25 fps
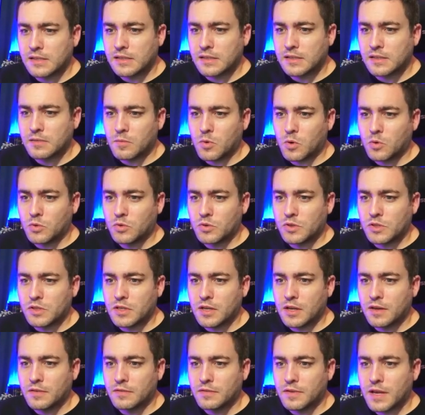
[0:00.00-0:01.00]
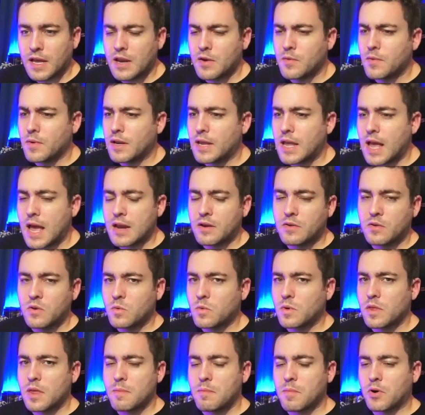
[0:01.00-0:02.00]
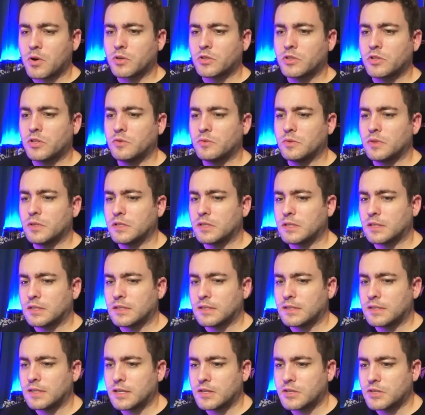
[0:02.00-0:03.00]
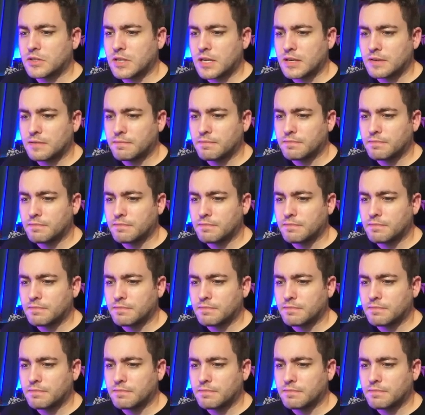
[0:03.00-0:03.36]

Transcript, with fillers: is some older stuff. Anyway, yeah, I don't know where that Mark II is unless they just